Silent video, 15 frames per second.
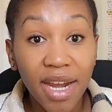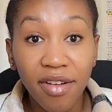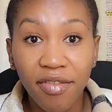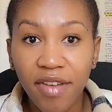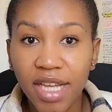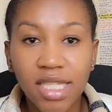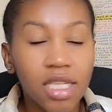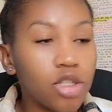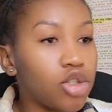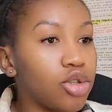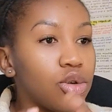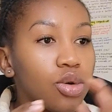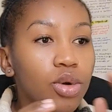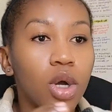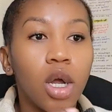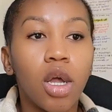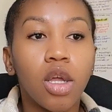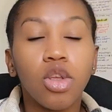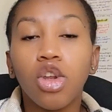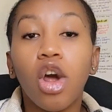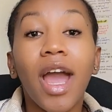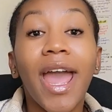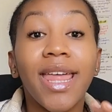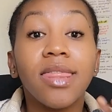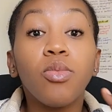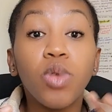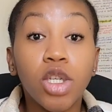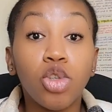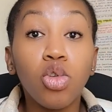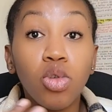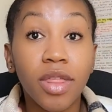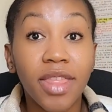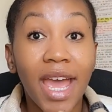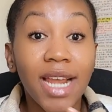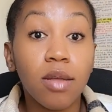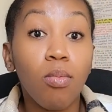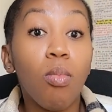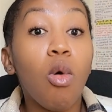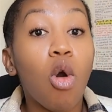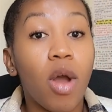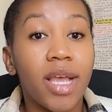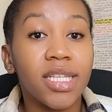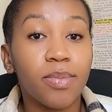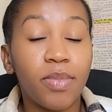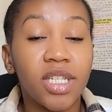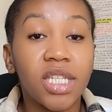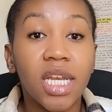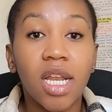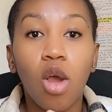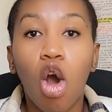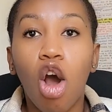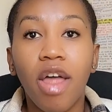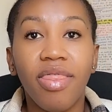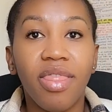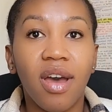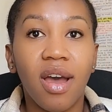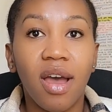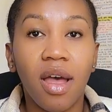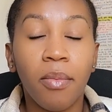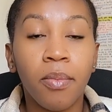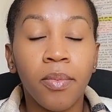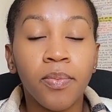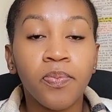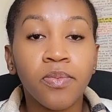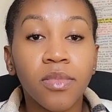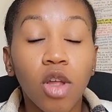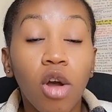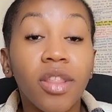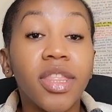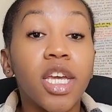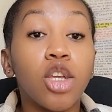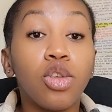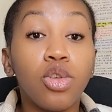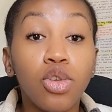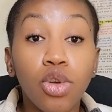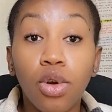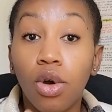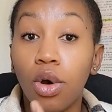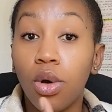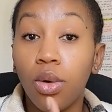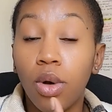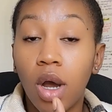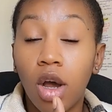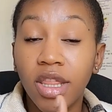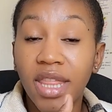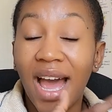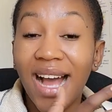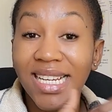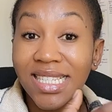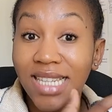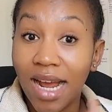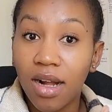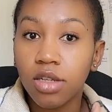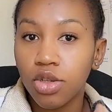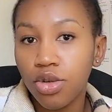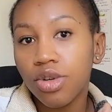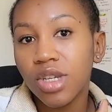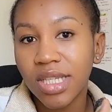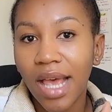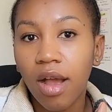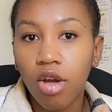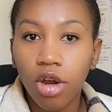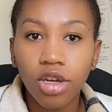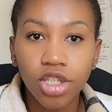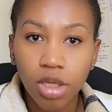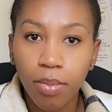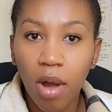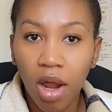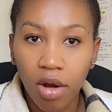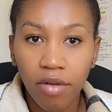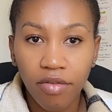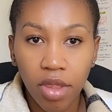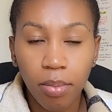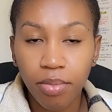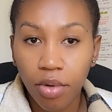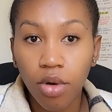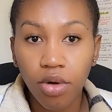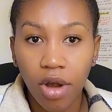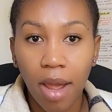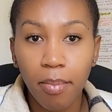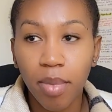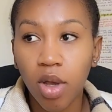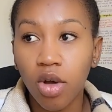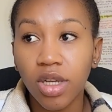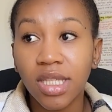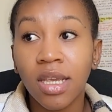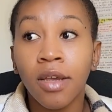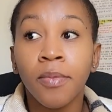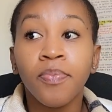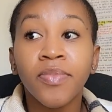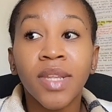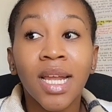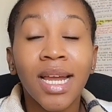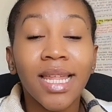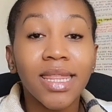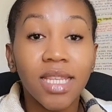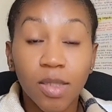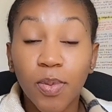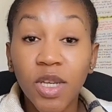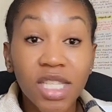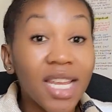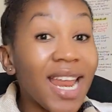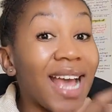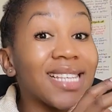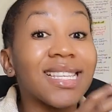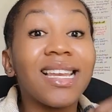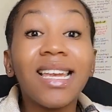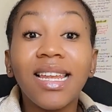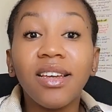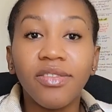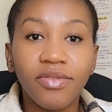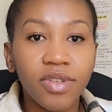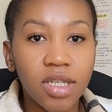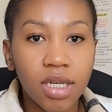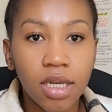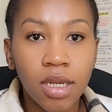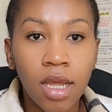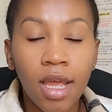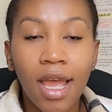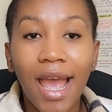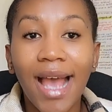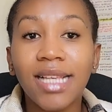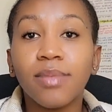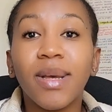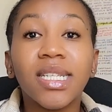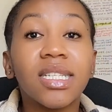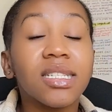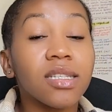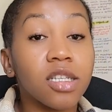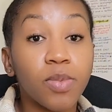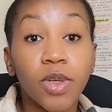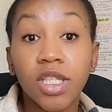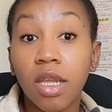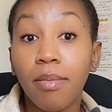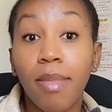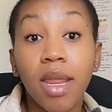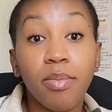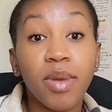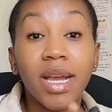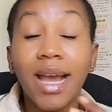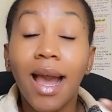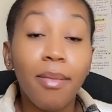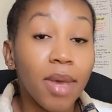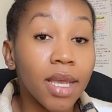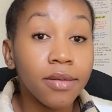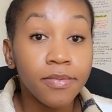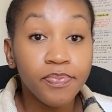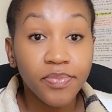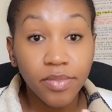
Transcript: affected you, and we do that more, especially on the adult neuropsychology part of the program, because this person has lived. As much as this person might be coming